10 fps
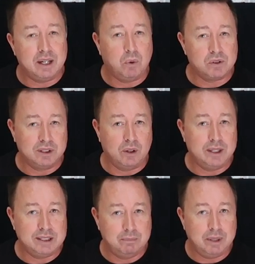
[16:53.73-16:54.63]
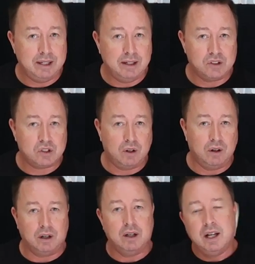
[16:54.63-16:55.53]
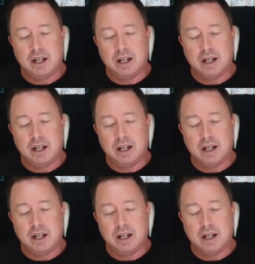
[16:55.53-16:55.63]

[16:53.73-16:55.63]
that it wasn't going to be as strong.